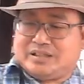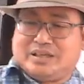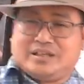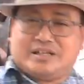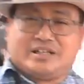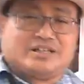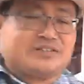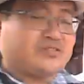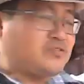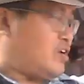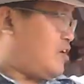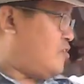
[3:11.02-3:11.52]
it
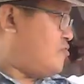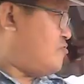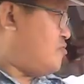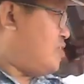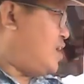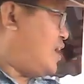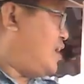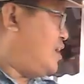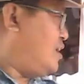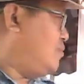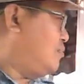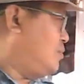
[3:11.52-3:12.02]
is a
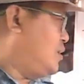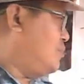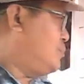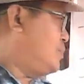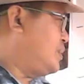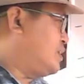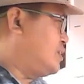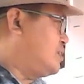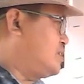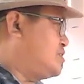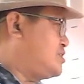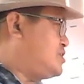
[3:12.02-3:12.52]
variable,
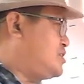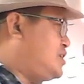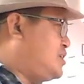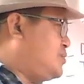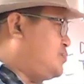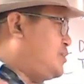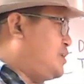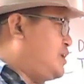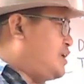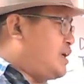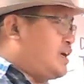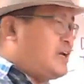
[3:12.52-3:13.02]
because
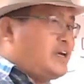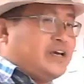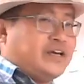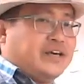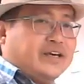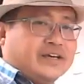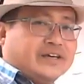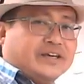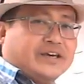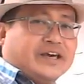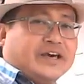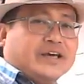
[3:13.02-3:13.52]

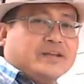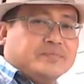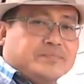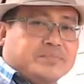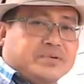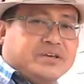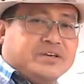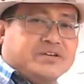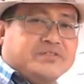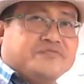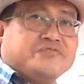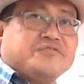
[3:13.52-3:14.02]
GPA can
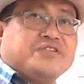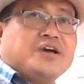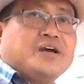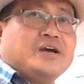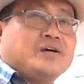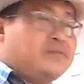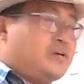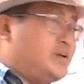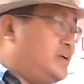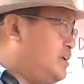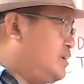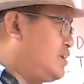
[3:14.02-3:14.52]
be
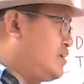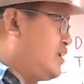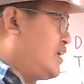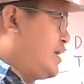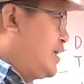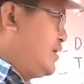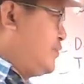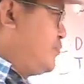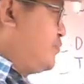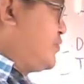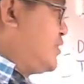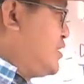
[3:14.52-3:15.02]
varied,
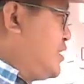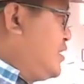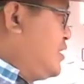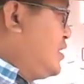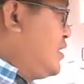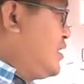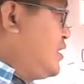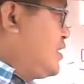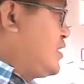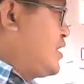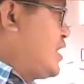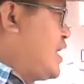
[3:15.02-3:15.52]
like
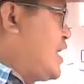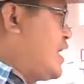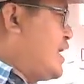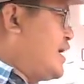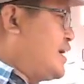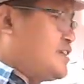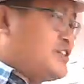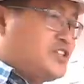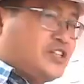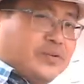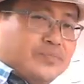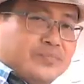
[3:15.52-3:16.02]
the
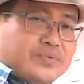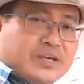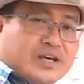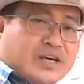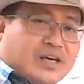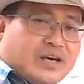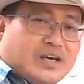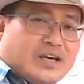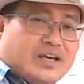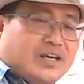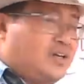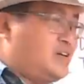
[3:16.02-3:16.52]
high
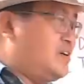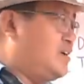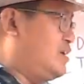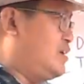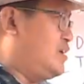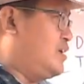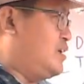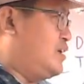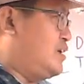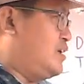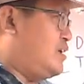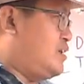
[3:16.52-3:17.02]
GPA,
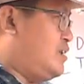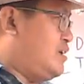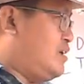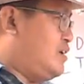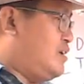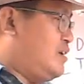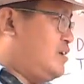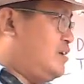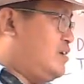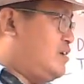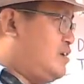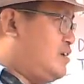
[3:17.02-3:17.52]

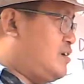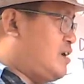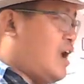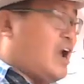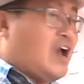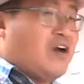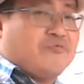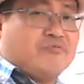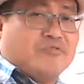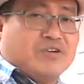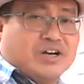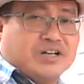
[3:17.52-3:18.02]
the
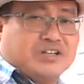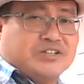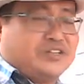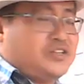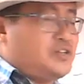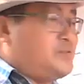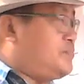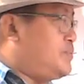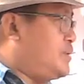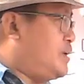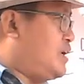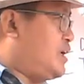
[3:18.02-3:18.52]
average
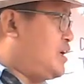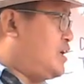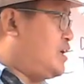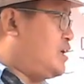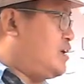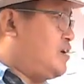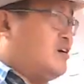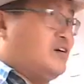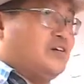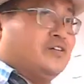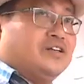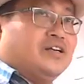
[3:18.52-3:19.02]

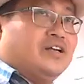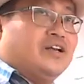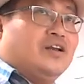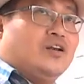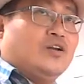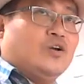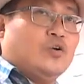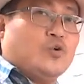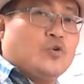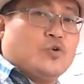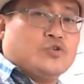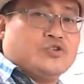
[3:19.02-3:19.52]
GPA, or the
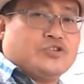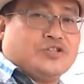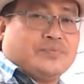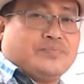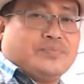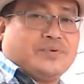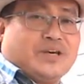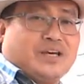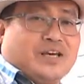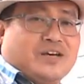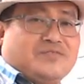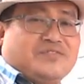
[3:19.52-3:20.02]
low
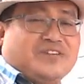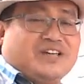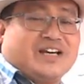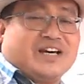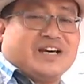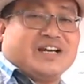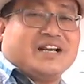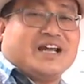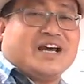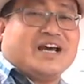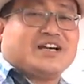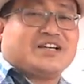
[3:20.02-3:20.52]
GPA, we
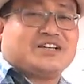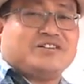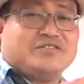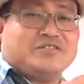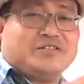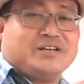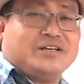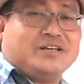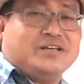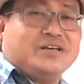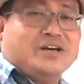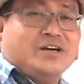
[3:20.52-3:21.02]
can
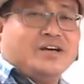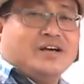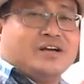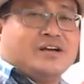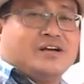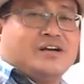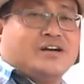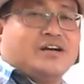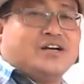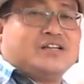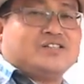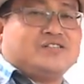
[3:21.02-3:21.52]
actually
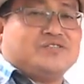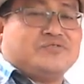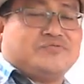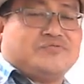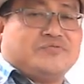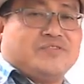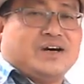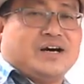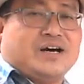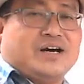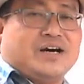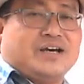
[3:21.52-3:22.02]

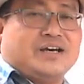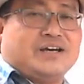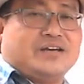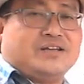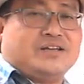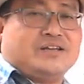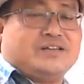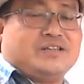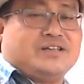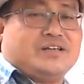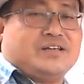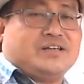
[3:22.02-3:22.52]

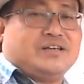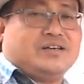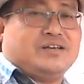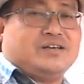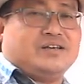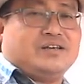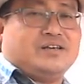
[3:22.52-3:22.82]
classify the